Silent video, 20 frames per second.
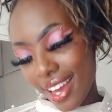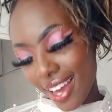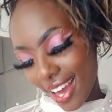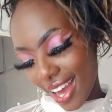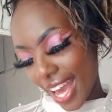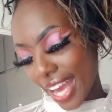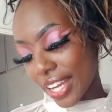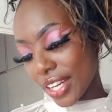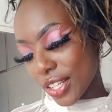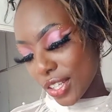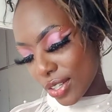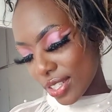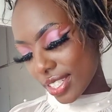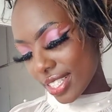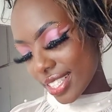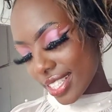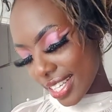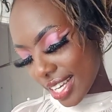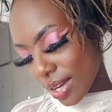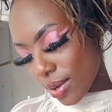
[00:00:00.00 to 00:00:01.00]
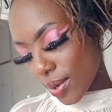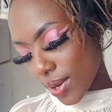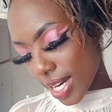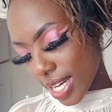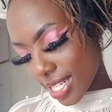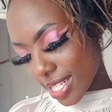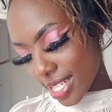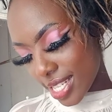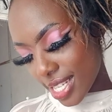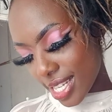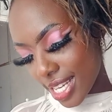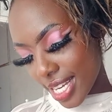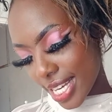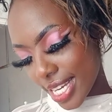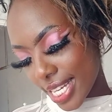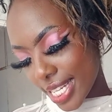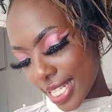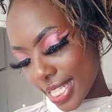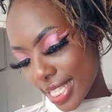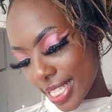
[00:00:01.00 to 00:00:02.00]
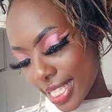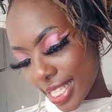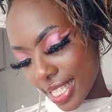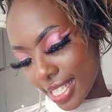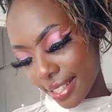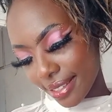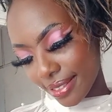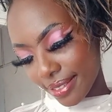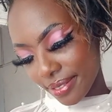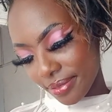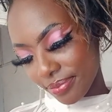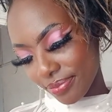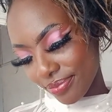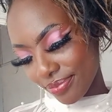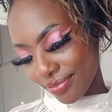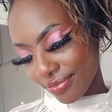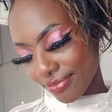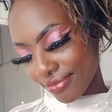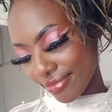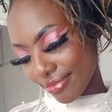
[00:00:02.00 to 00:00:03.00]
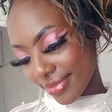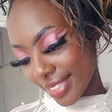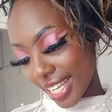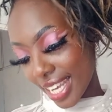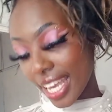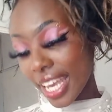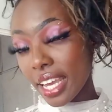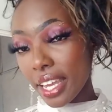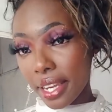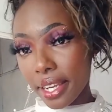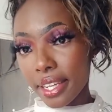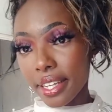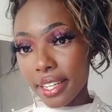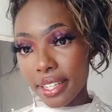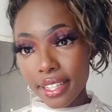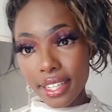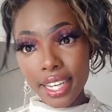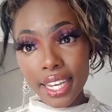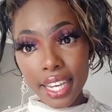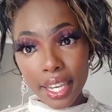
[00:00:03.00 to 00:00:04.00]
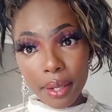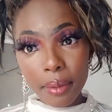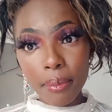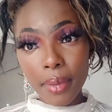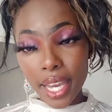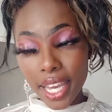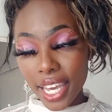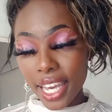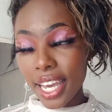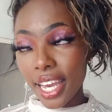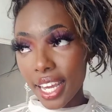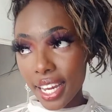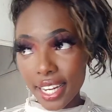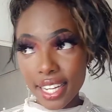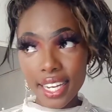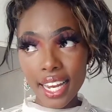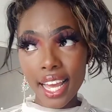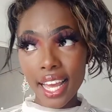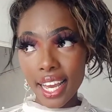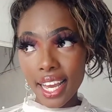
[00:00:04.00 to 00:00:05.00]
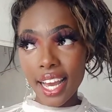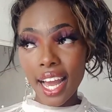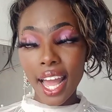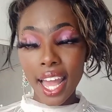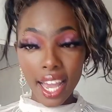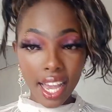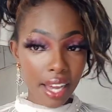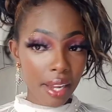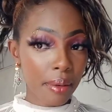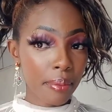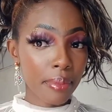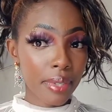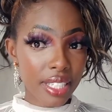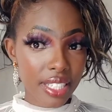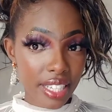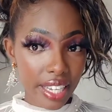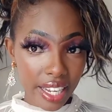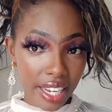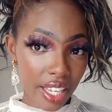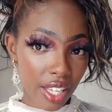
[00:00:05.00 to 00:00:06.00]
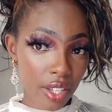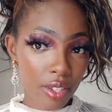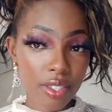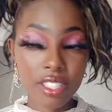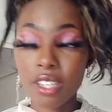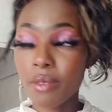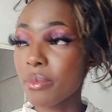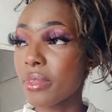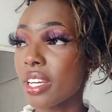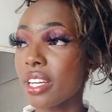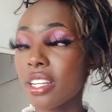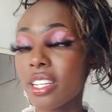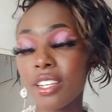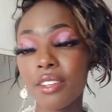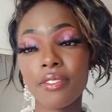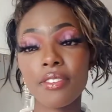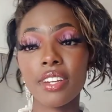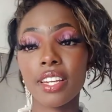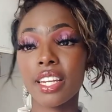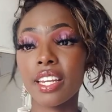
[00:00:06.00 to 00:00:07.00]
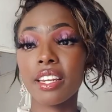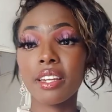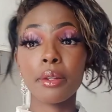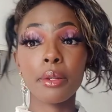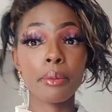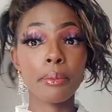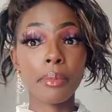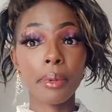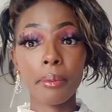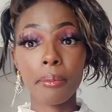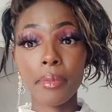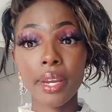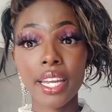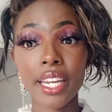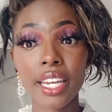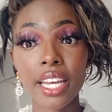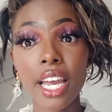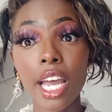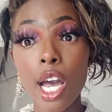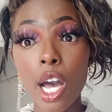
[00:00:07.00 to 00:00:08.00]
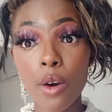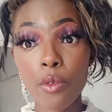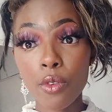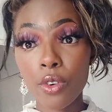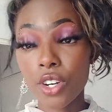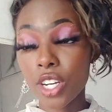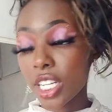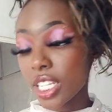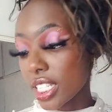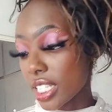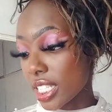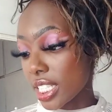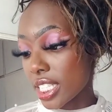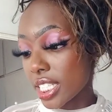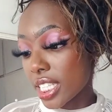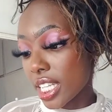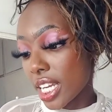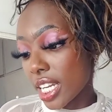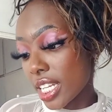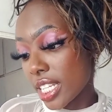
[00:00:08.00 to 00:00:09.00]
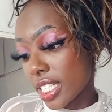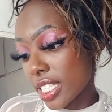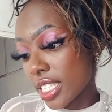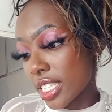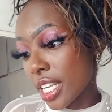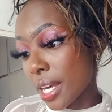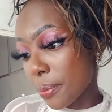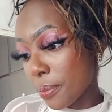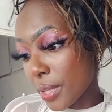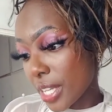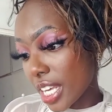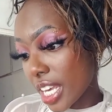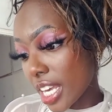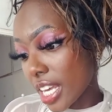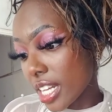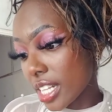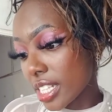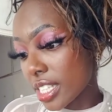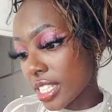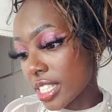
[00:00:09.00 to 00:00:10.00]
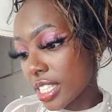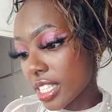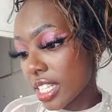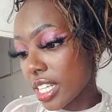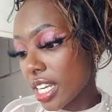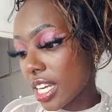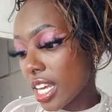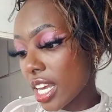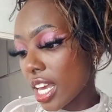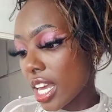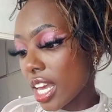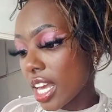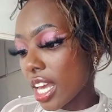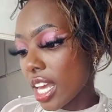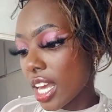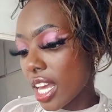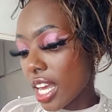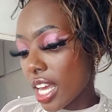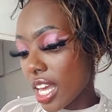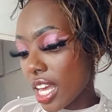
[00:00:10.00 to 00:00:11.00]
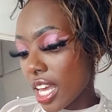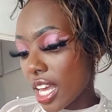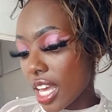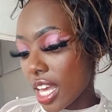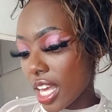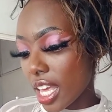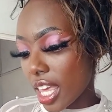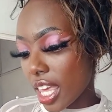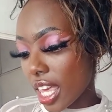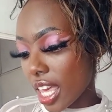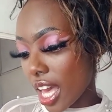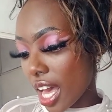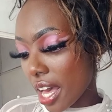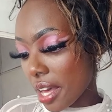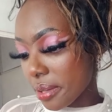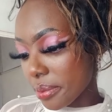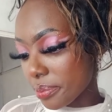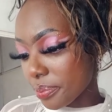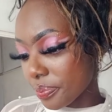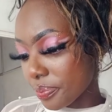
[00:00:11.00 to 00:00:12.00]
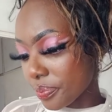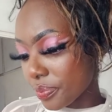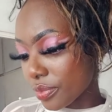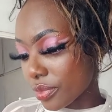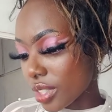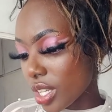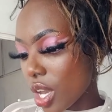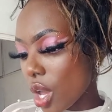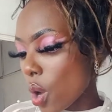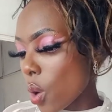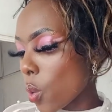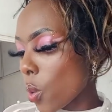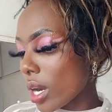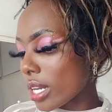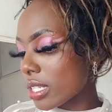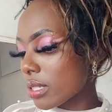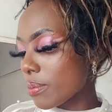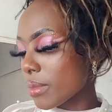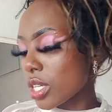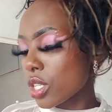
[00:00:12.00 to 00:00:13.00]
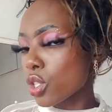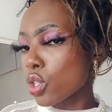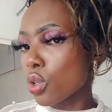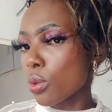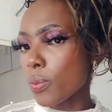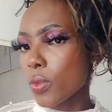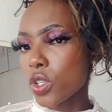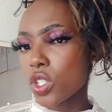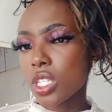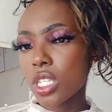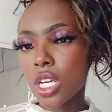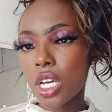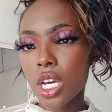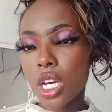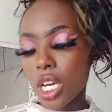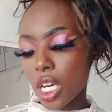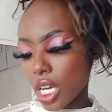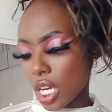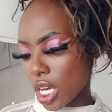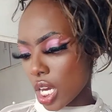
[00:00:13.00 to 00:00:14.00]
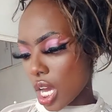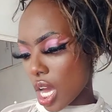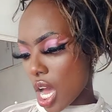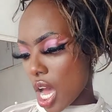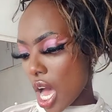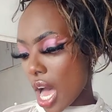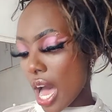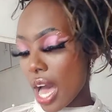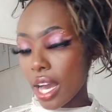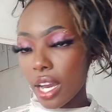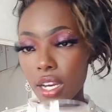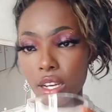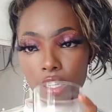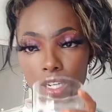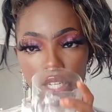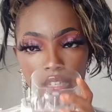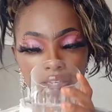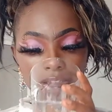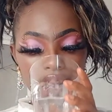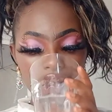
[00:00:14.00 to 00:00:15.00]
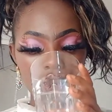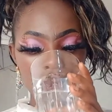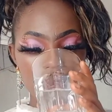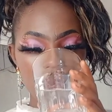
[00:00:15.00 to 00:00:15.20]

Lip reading: I don't say what is in my head. Like, I can be telling you something different, and in my mind I have already decided something else. Yeah. What makes you most angry?